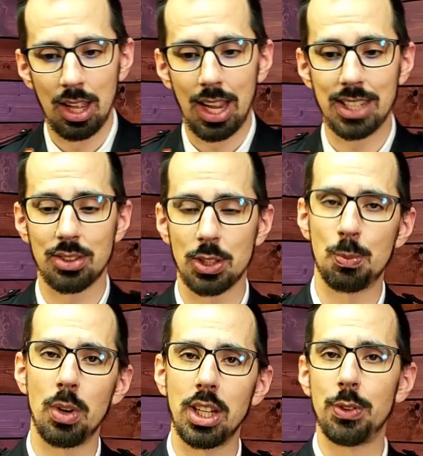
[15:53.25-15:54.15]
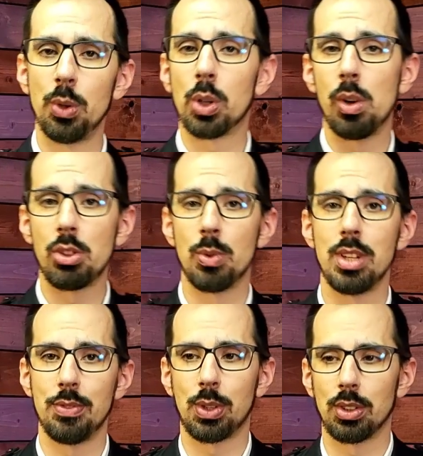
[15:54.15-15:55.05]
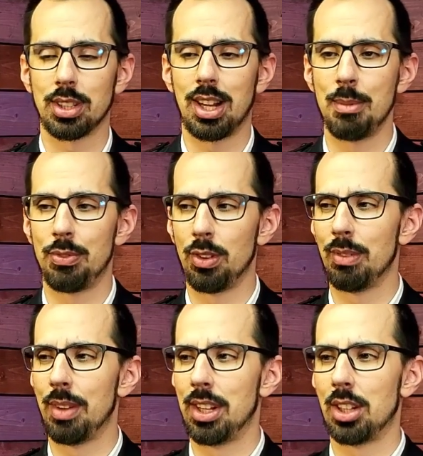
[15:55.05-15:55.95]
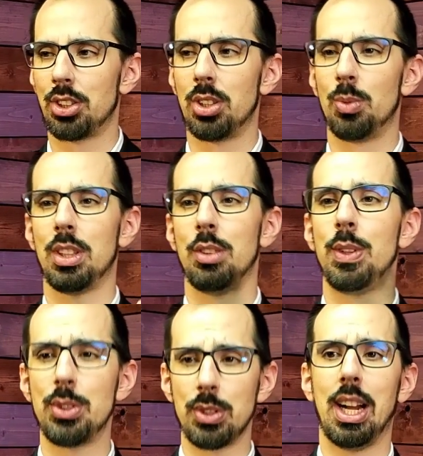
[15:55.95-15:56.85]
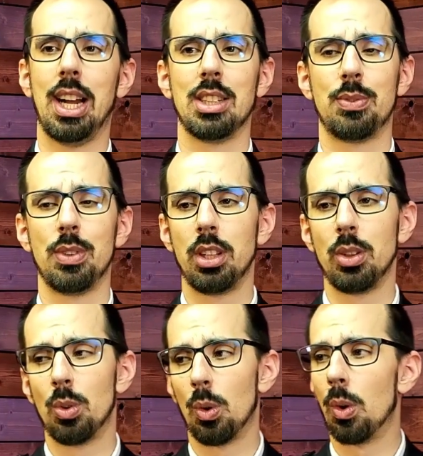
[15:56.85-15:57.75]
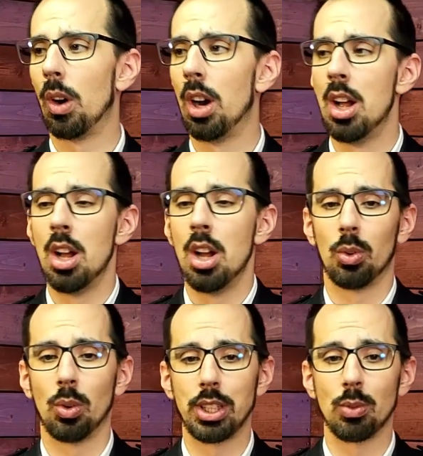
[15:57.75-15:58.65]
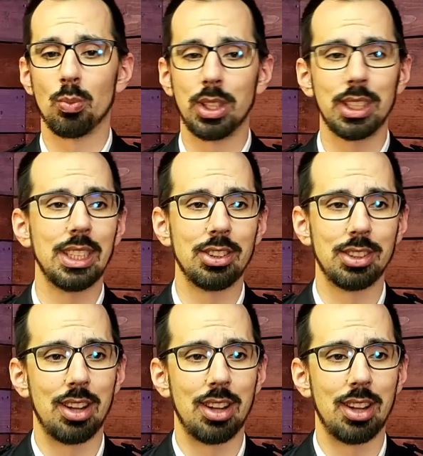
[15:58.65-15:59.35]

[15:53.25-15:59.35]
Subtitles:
And so this morning, if you are going through a difficult time, if you're maybe not sure what the future has for you, or you're really just